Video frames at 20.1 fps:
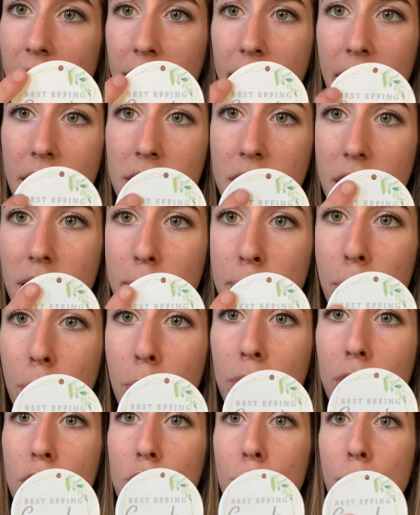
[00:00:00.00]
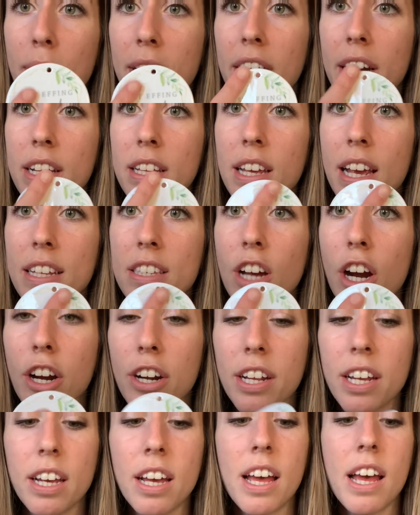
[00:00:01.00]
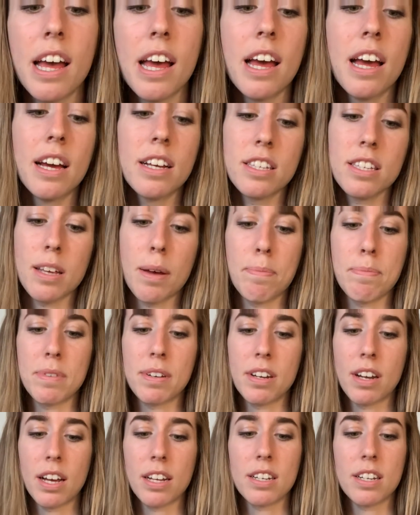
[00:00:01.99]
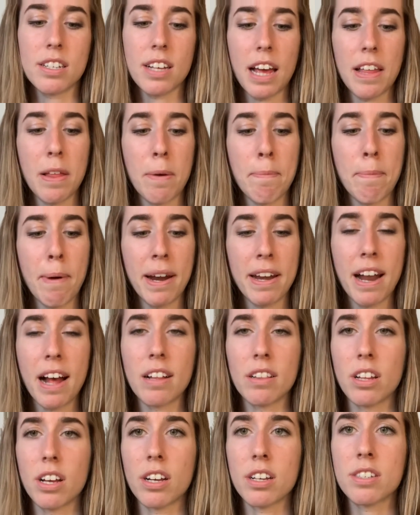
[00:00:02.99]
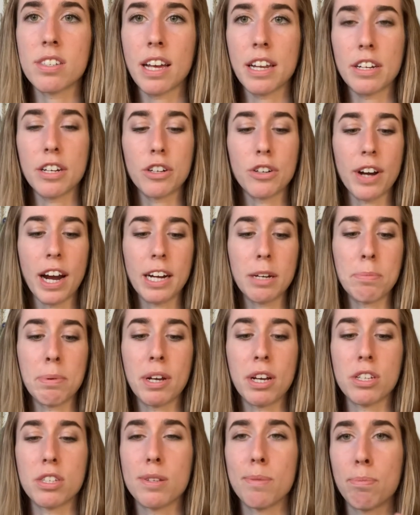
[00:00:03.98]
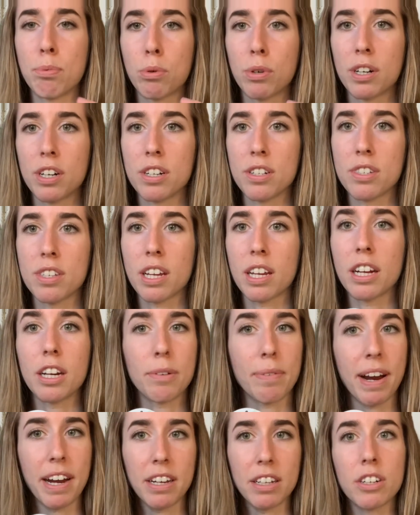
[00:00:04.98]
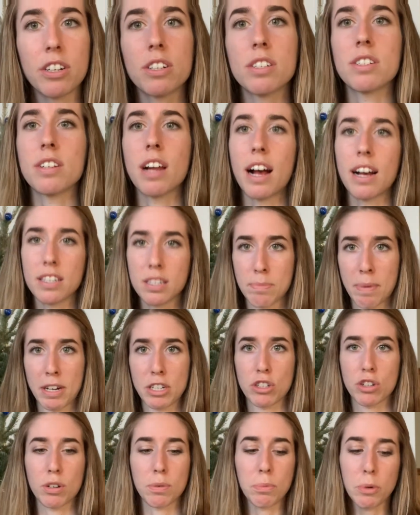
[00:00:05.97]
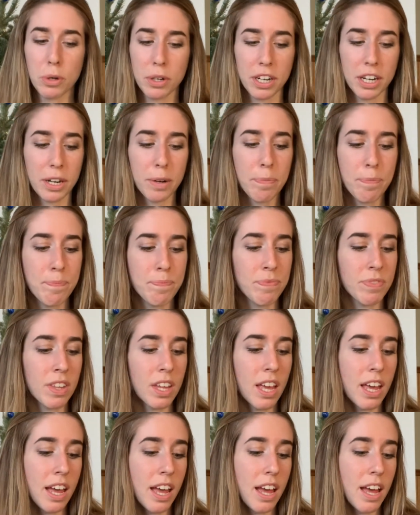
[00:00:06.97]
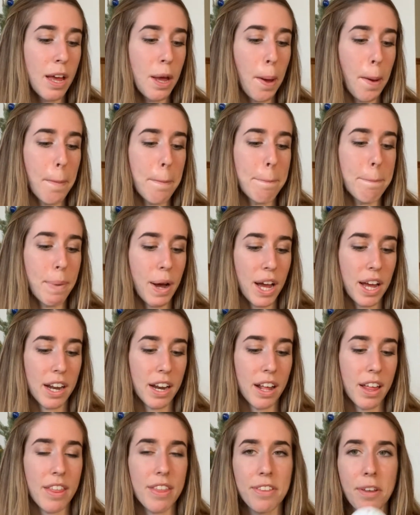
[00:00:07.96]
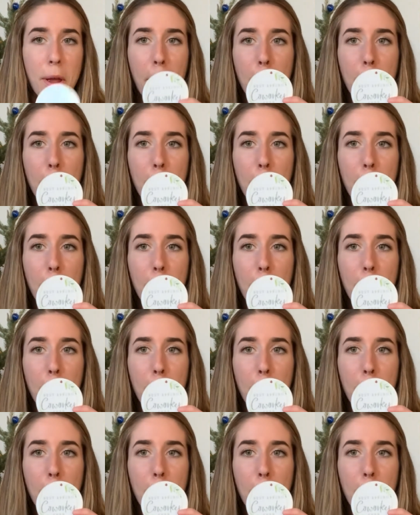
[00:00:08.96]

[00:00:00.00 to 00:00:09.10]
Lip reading: I guess. Like the border's weird. It's already a design that might not look centered correct because the border is irregular. It's not a symmetrical border. But to